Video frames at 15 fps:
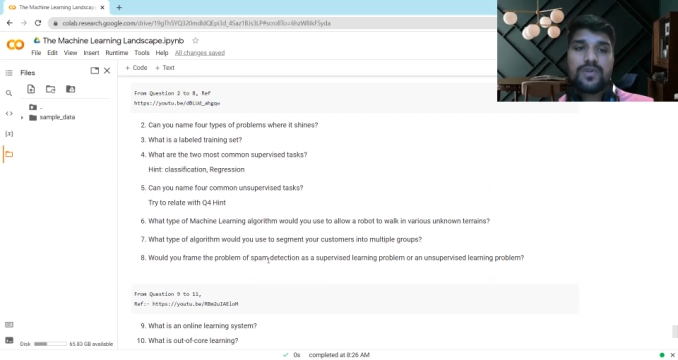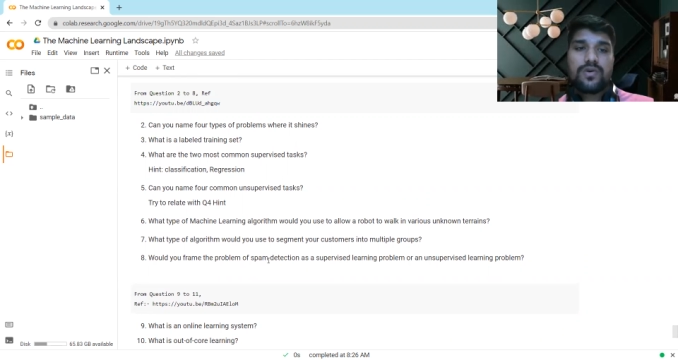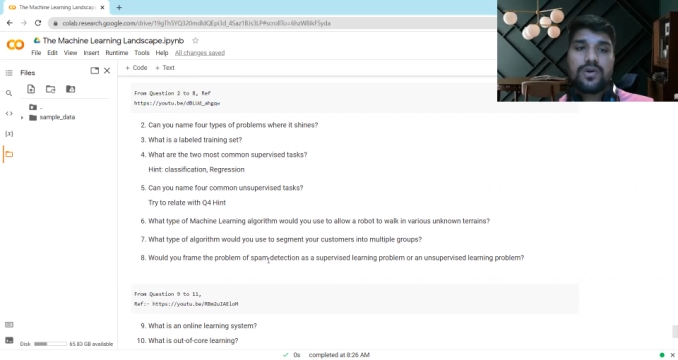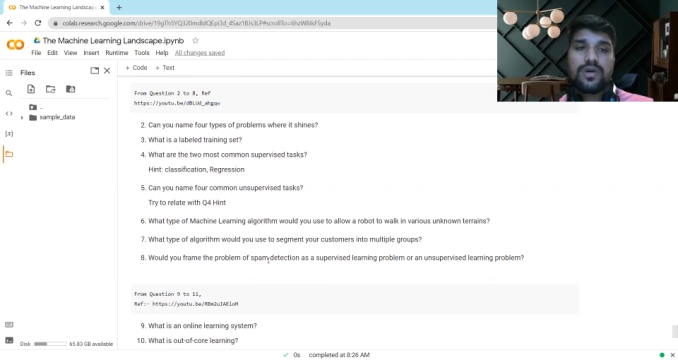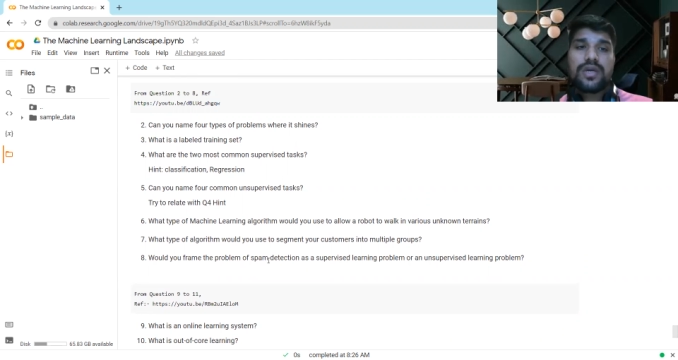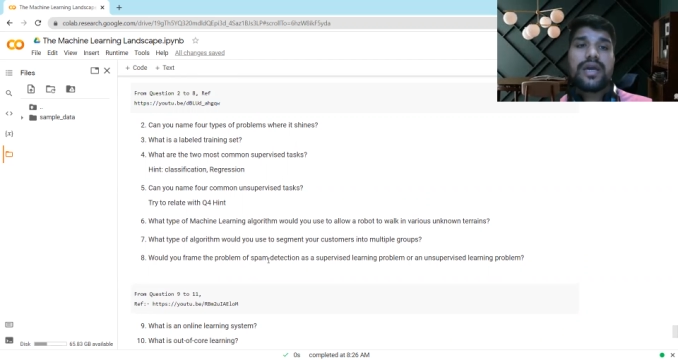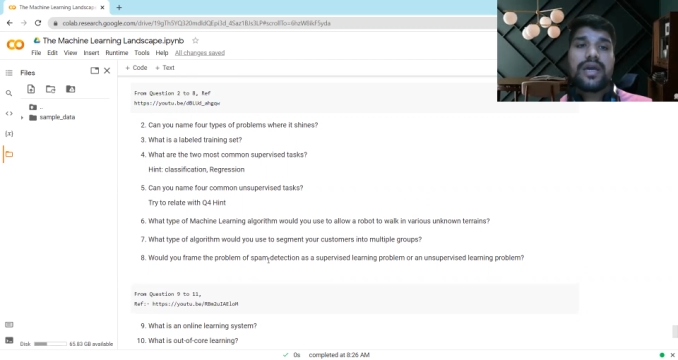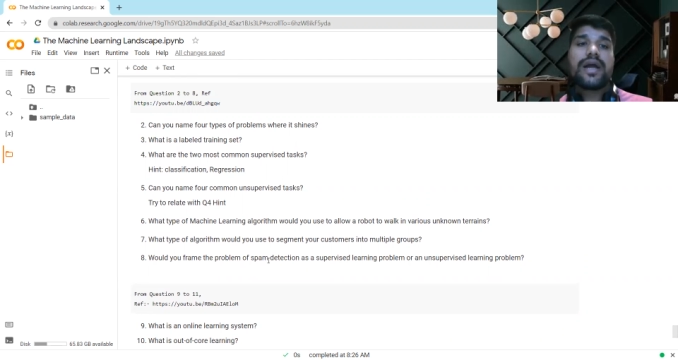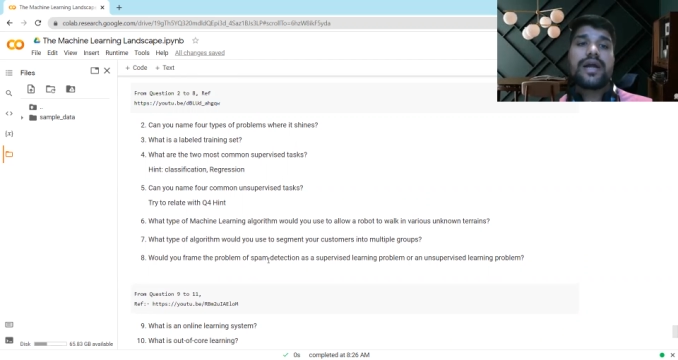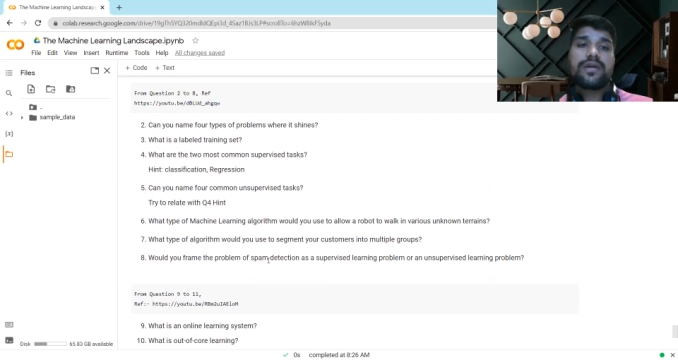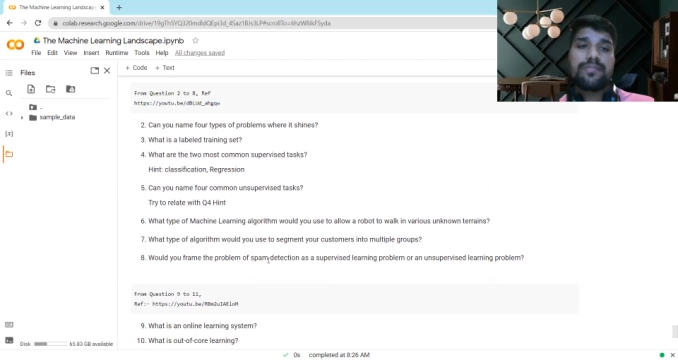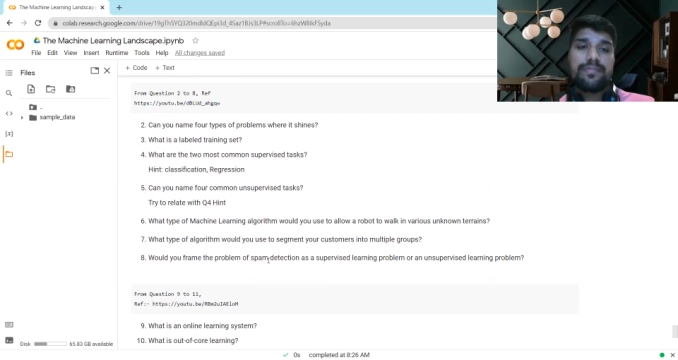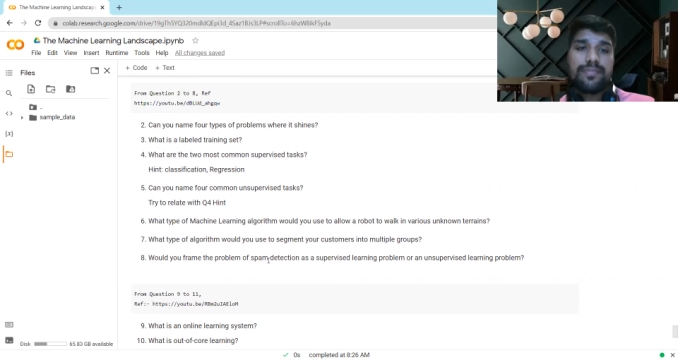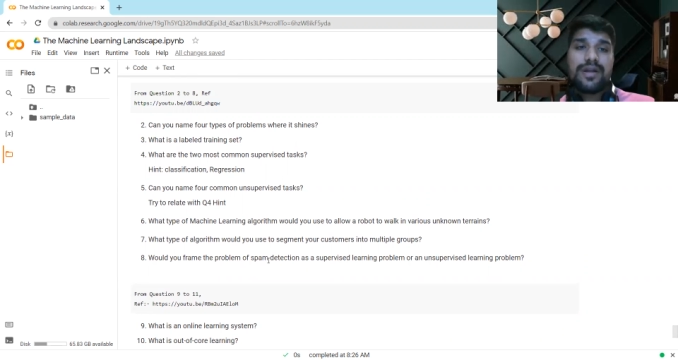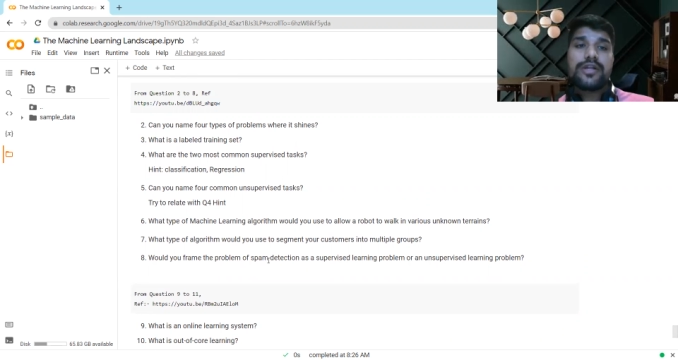Okay,
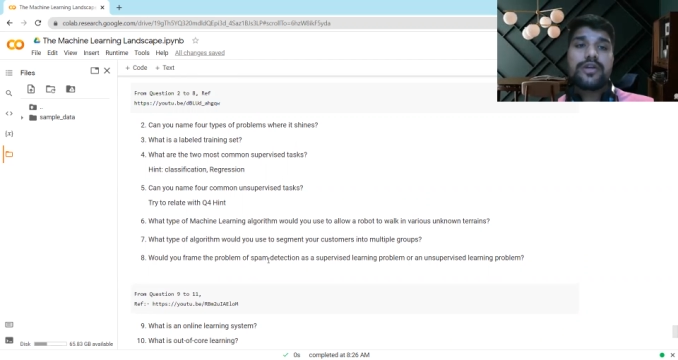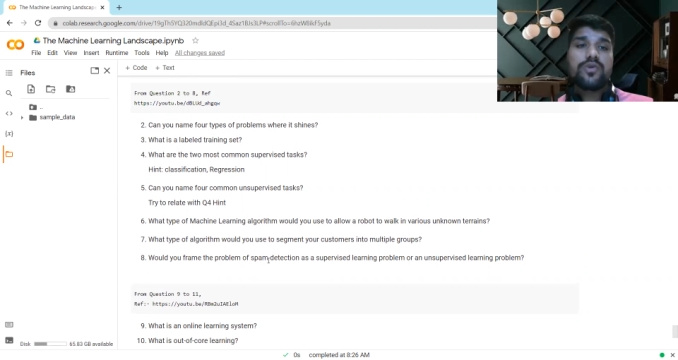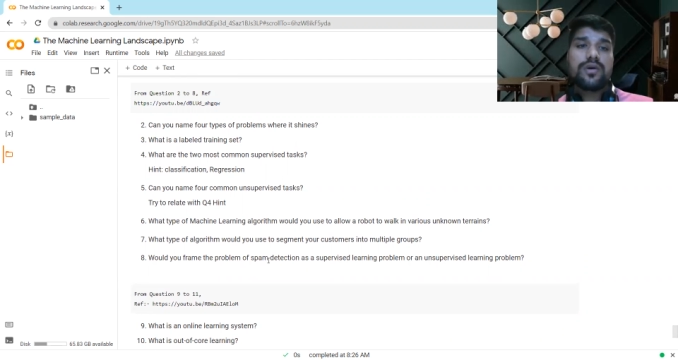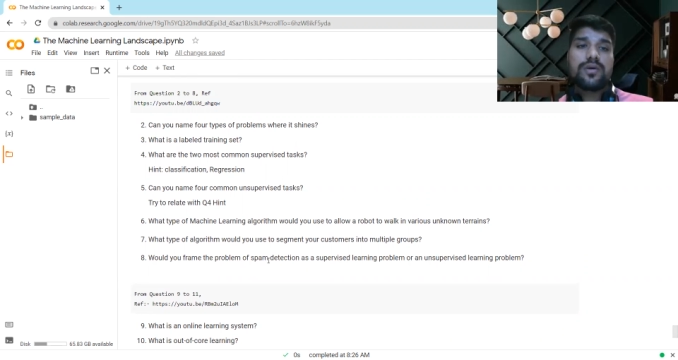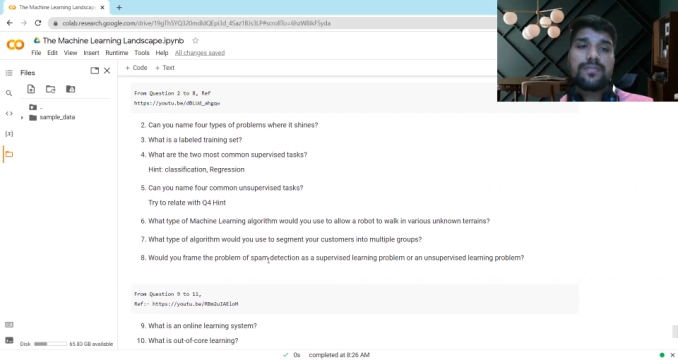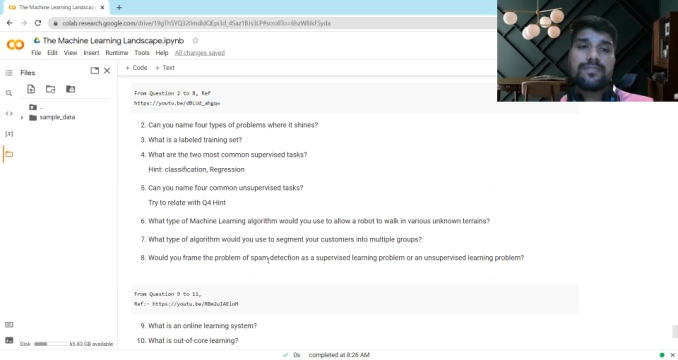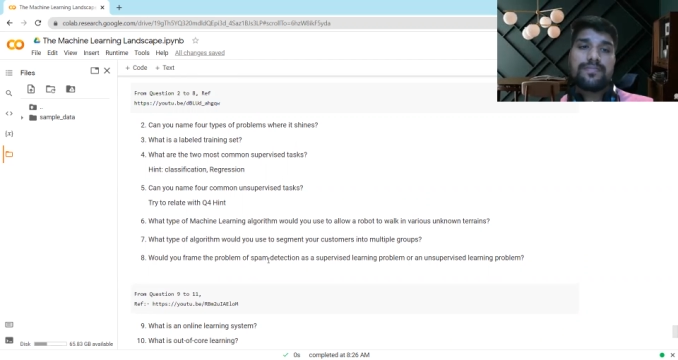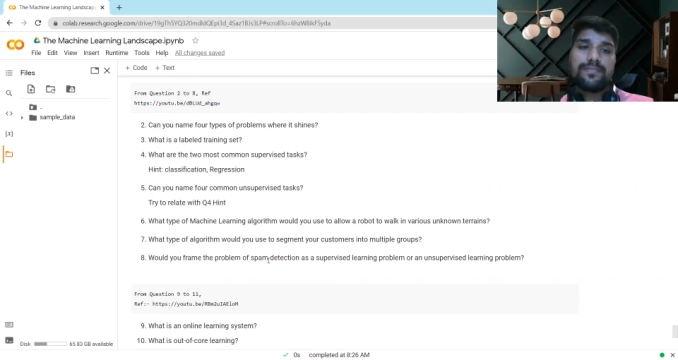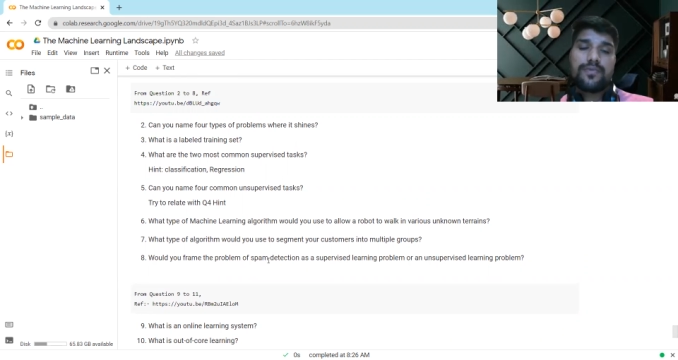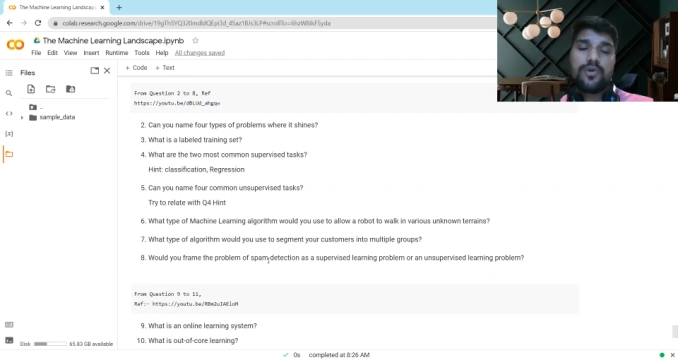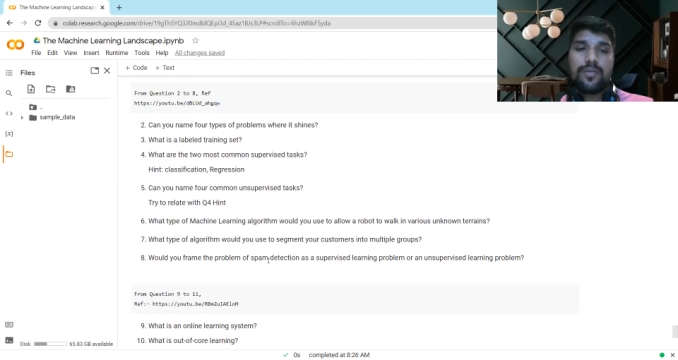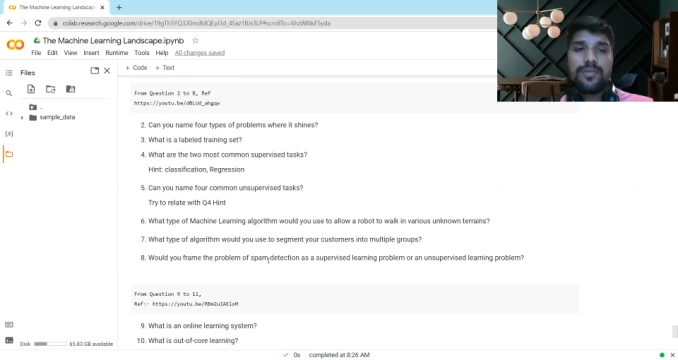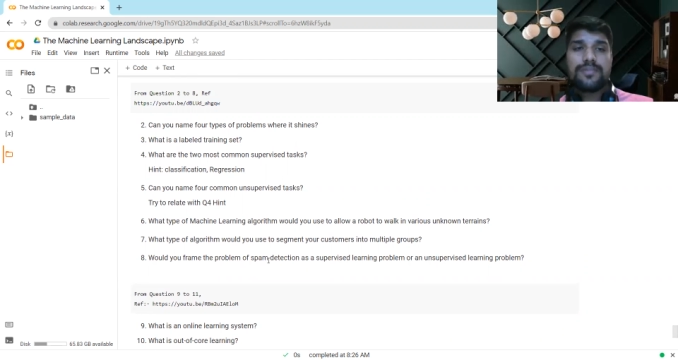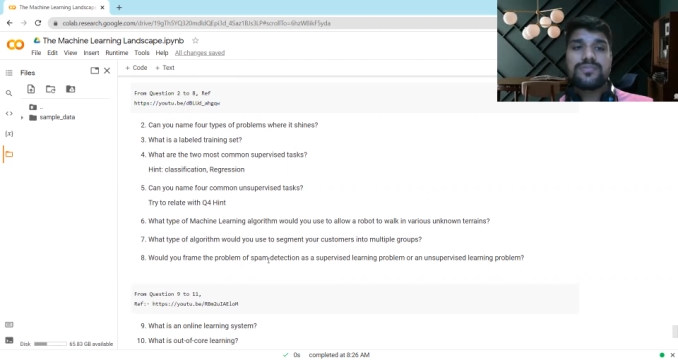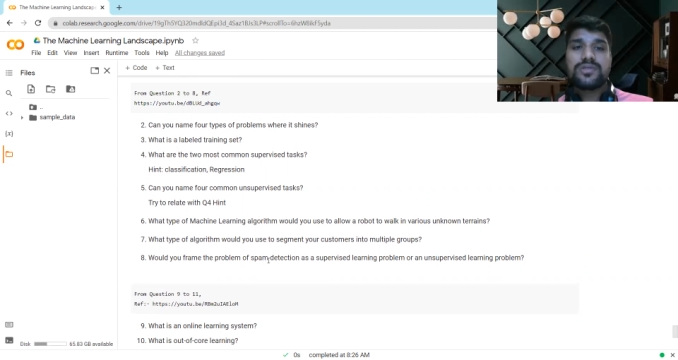and build your
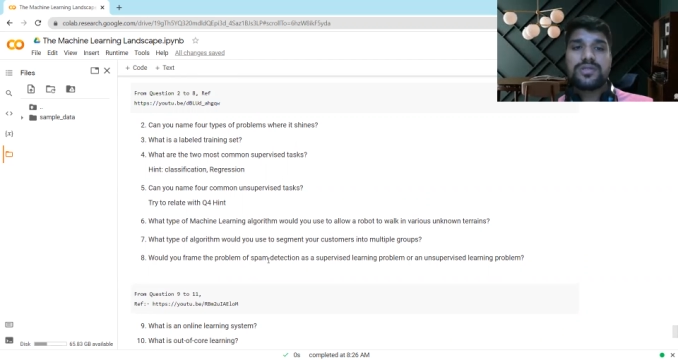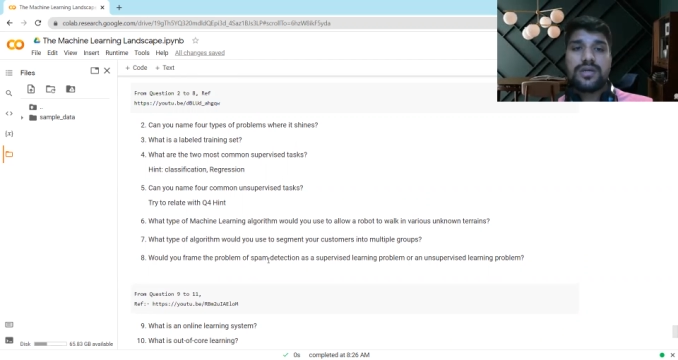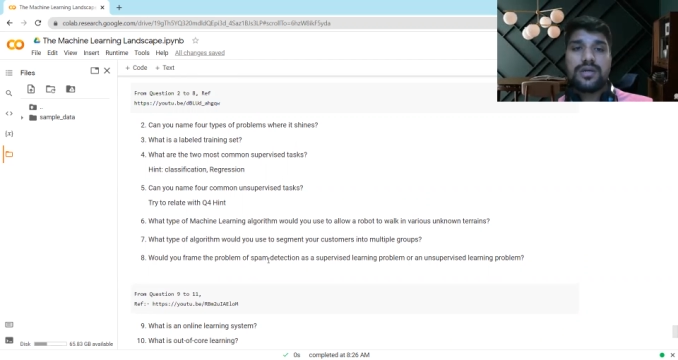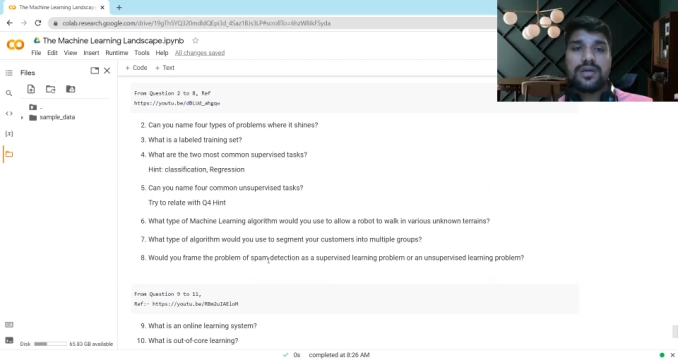problems,